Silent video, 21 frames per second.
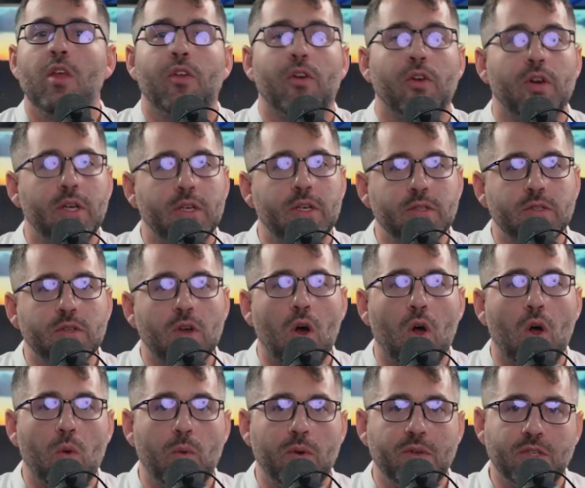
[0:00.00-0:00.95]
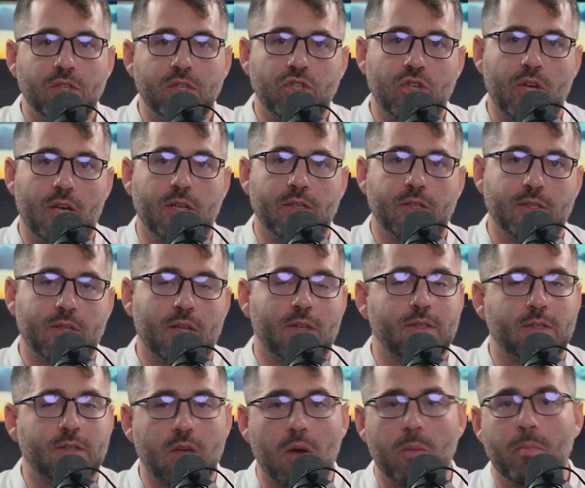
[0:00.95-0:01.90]
there is always a chance that
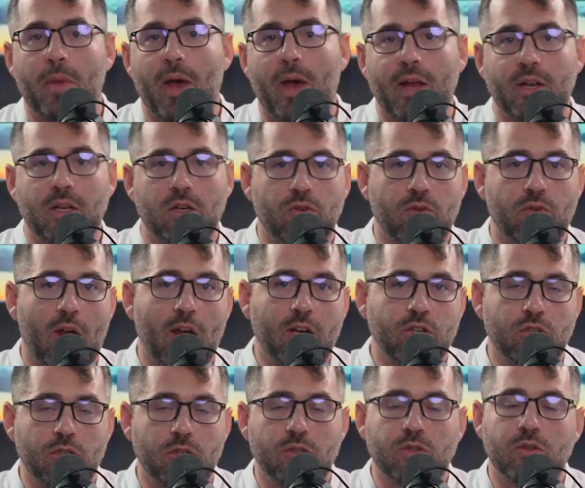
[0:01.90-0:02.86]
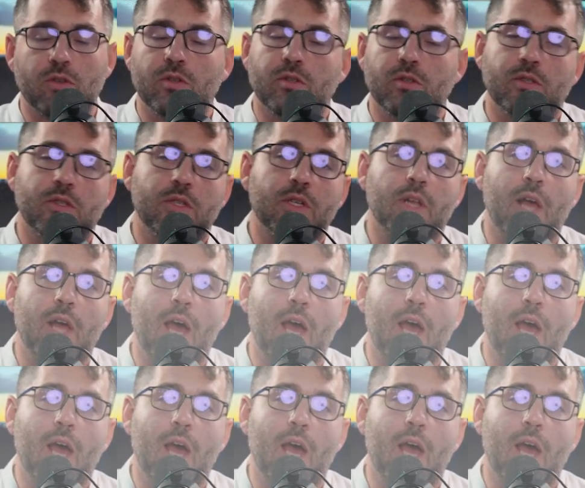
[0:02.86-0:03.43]
some bad interactions could still